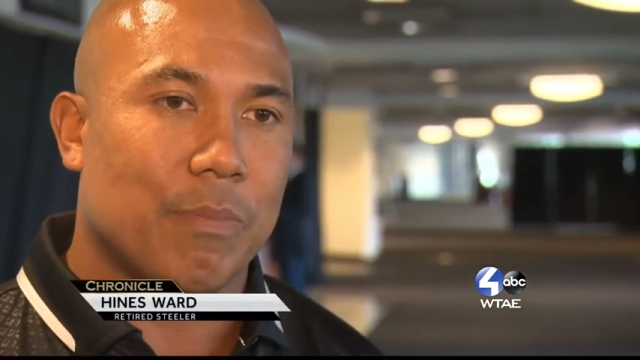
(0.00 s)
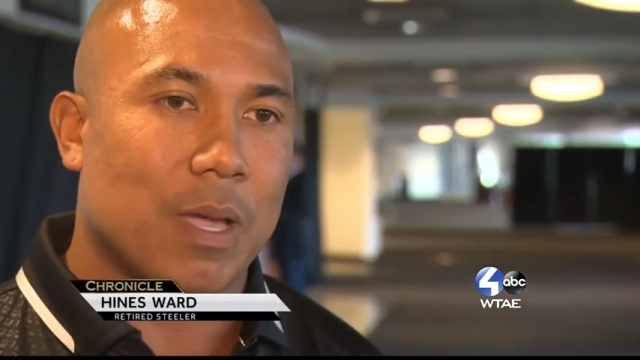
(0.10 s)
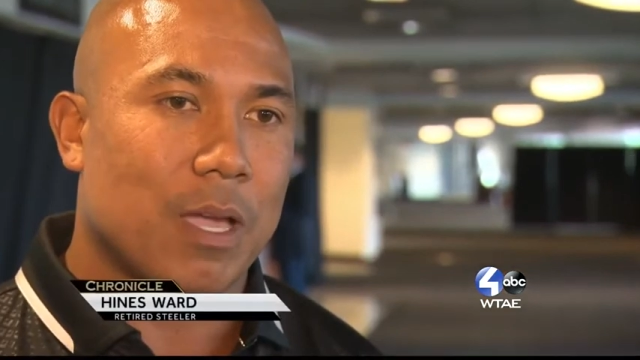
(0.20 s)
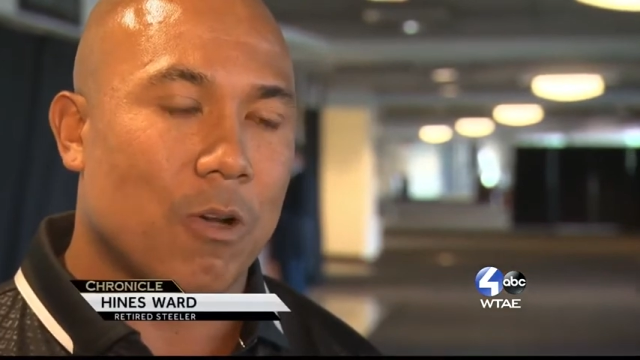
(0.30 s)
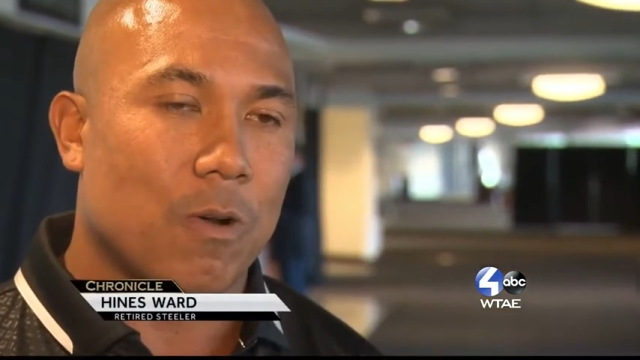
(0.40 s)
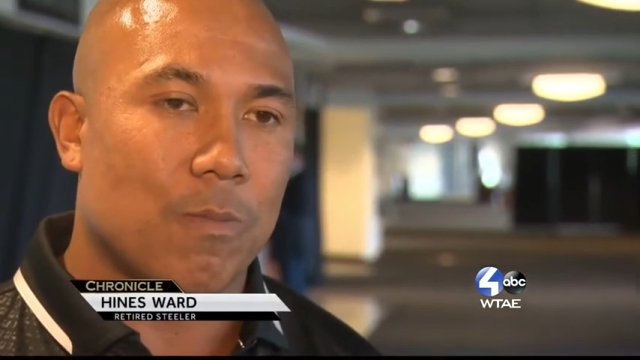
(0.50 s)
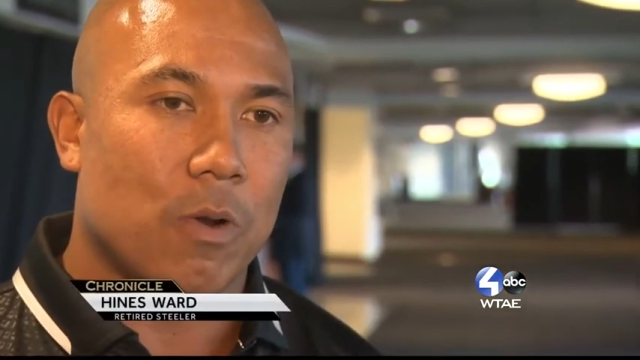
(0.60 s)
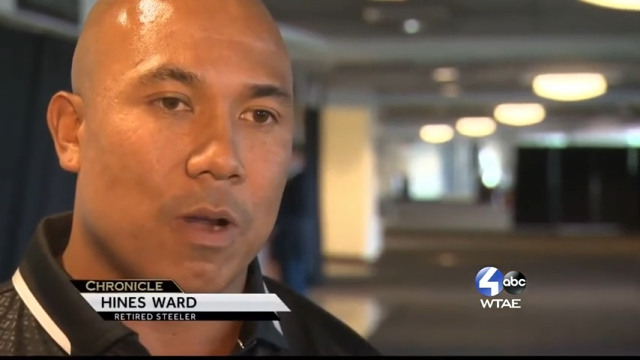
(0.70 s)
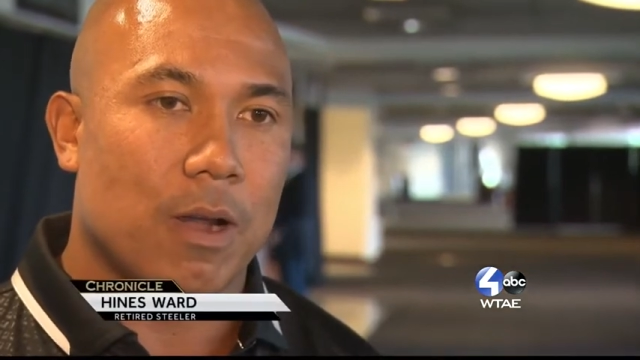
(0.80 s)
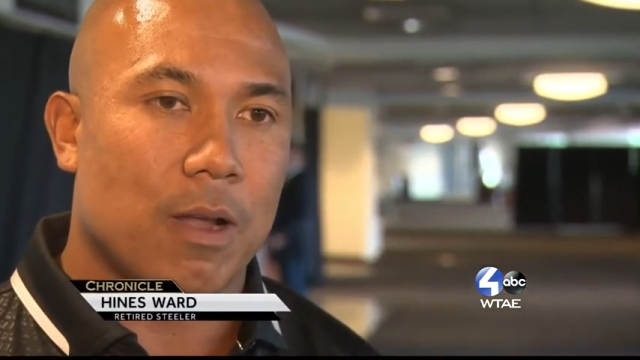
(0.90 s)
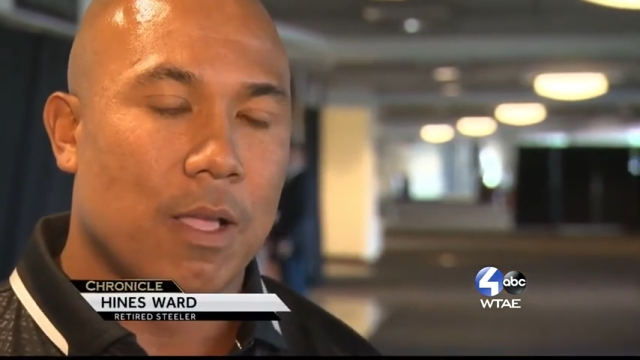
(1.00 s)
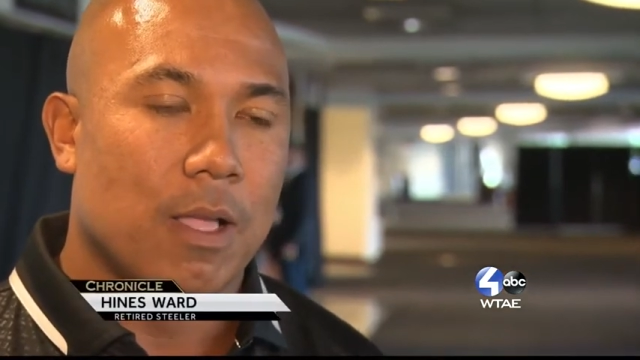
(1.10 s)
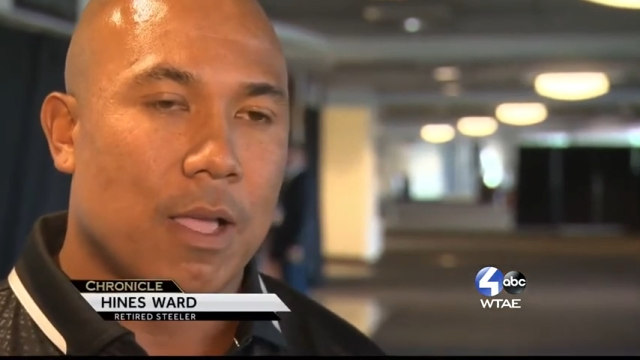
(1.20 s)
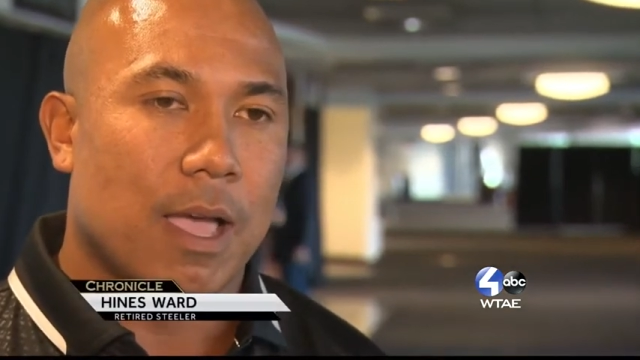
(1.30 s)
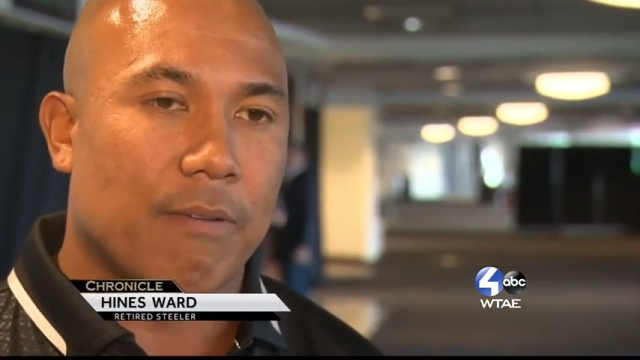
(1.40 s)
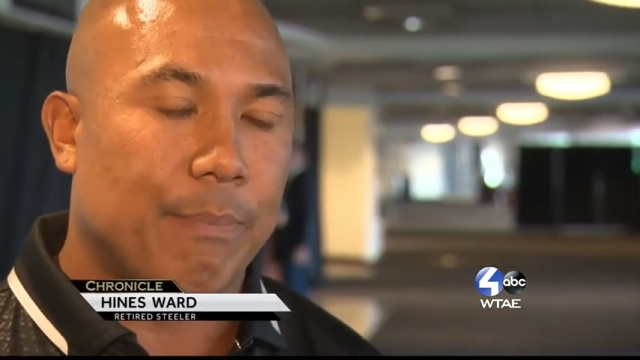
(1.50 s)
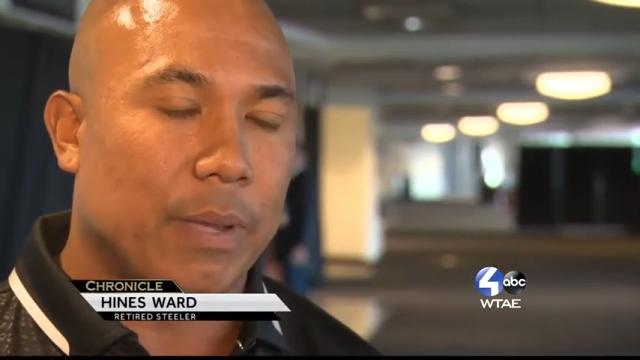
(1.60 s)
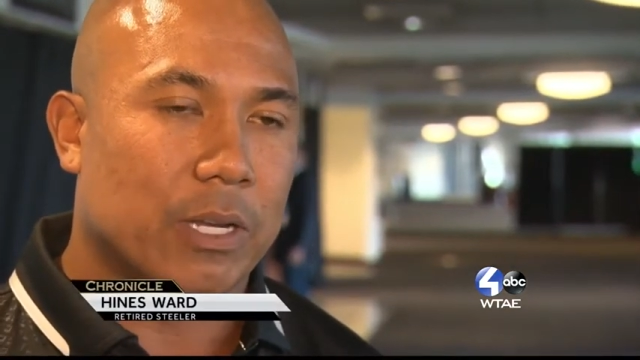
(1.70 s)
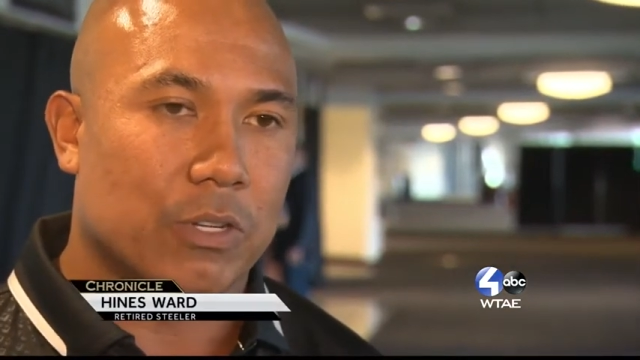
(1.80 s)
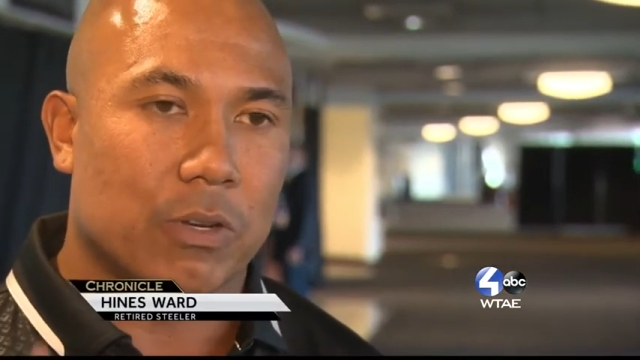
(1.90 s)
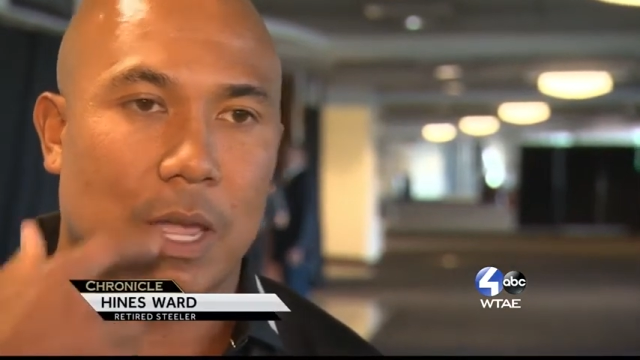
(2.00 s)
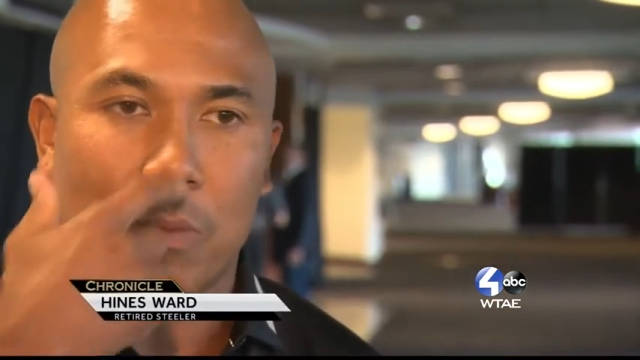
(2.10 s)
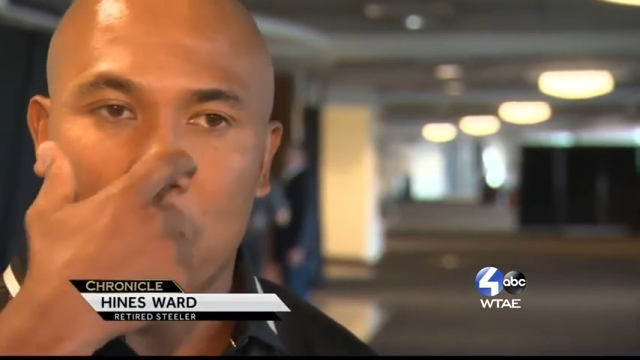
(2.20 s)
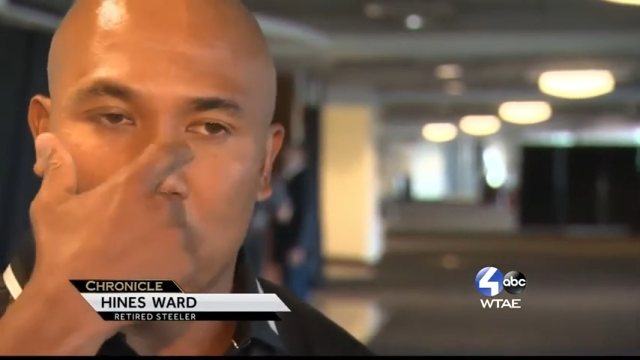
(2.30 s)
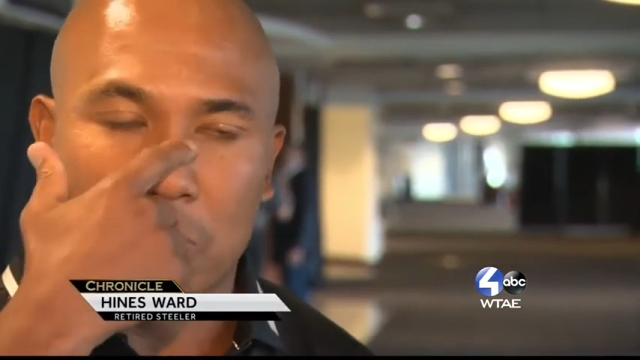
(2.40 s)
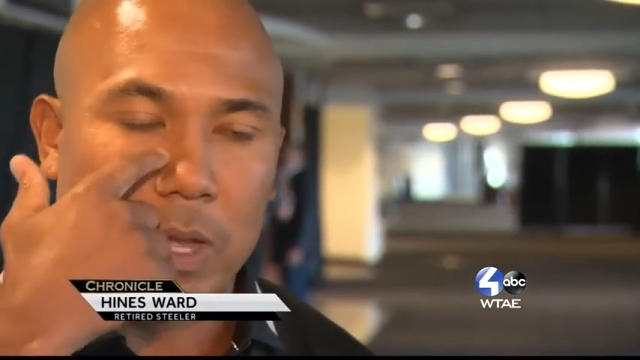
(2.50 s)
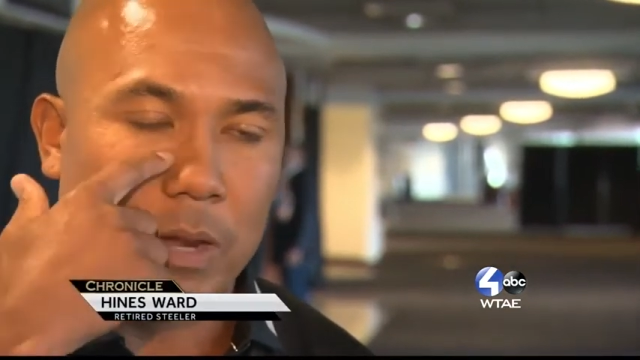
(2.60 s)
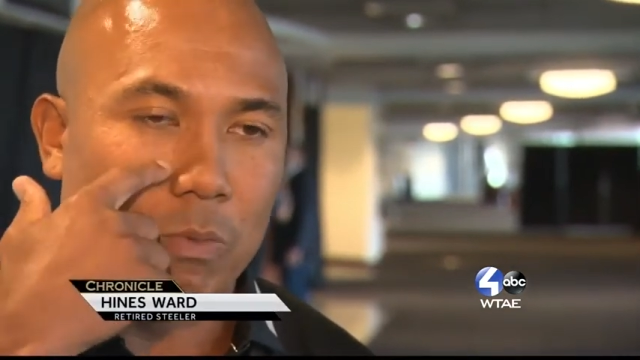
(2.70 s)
in my home where I have a picture and I wore the red,